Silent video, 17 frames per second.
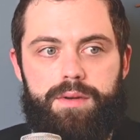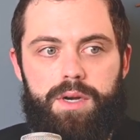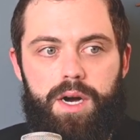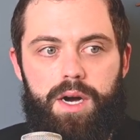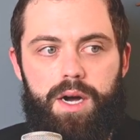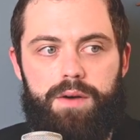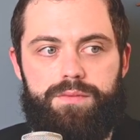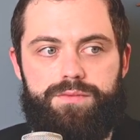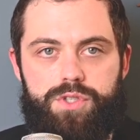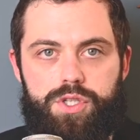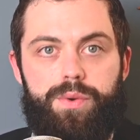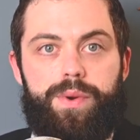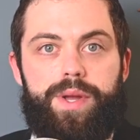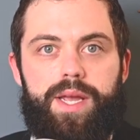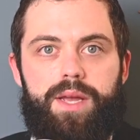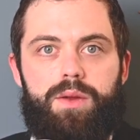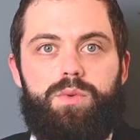of
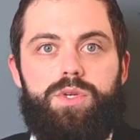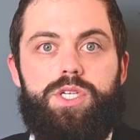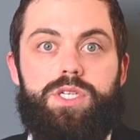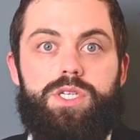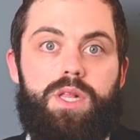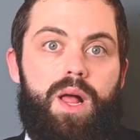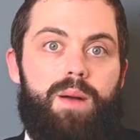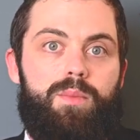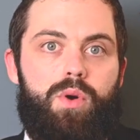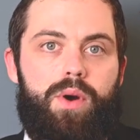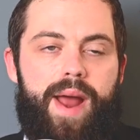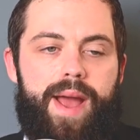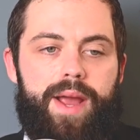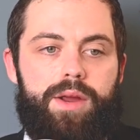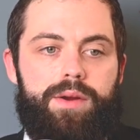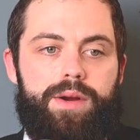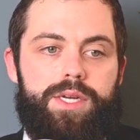doing it which is a lot more
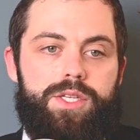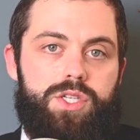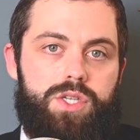accurate.